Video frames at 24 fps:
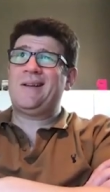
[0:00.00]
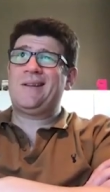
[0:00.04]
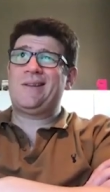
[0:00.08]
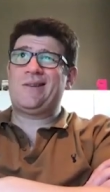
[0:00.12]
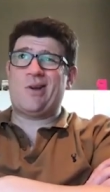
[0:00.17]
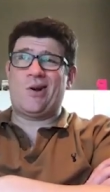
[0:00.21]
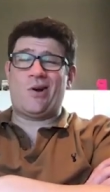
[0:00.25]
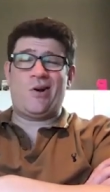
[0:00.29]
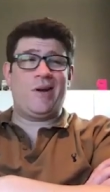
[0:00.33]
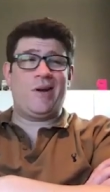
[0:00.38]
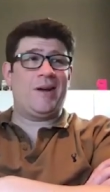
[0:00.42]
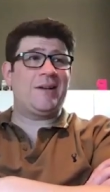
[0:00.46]

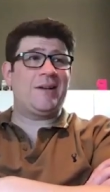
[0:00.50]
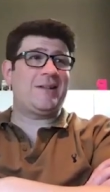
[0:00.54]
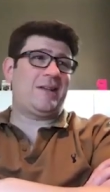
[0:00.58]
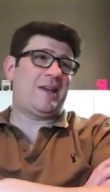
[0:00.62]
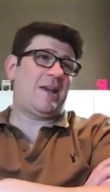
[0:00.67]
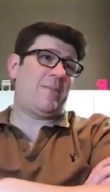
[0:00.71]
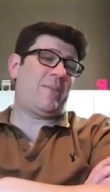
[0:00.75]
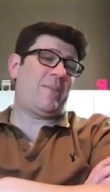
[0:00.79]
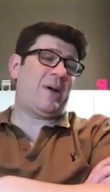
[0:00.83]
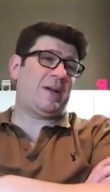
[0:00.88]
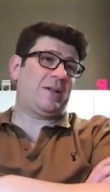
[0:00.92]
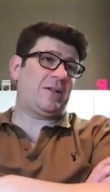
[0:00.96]
dying to
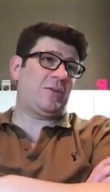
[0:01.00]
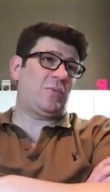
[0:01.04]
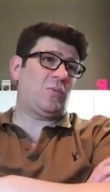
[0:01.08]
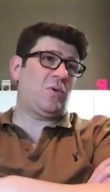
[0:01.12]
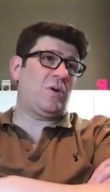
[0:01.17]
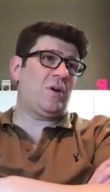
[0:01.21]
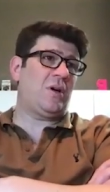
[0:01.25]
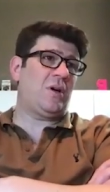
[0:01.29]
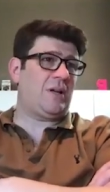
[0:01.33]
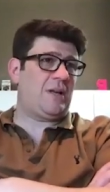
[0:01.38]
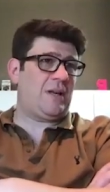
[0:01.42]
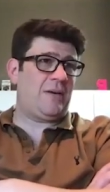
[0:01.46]
get back to
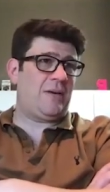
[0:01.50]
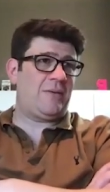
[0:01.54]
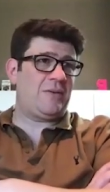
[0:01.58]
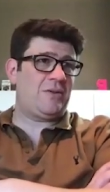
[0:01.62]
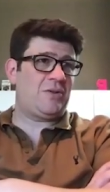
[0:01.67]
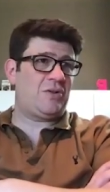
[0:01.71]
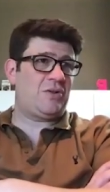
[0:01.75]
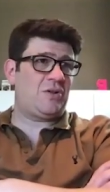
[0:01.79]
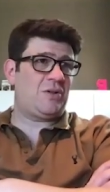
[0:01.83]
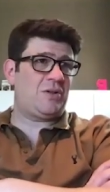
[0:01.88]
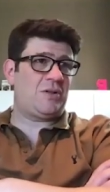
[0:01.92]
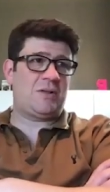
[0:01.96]
work now
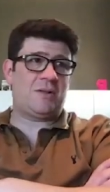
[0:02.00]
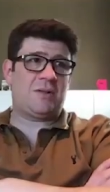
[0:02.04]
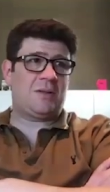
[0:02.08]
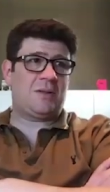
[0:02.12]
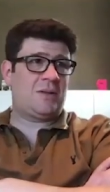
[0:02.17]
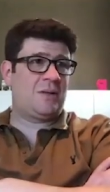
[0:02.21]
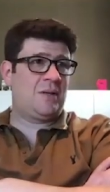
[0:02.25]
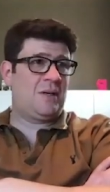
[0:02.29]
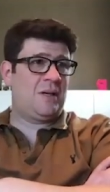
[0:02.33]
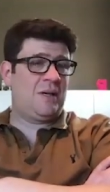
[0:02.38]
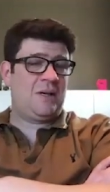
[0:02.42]
it's just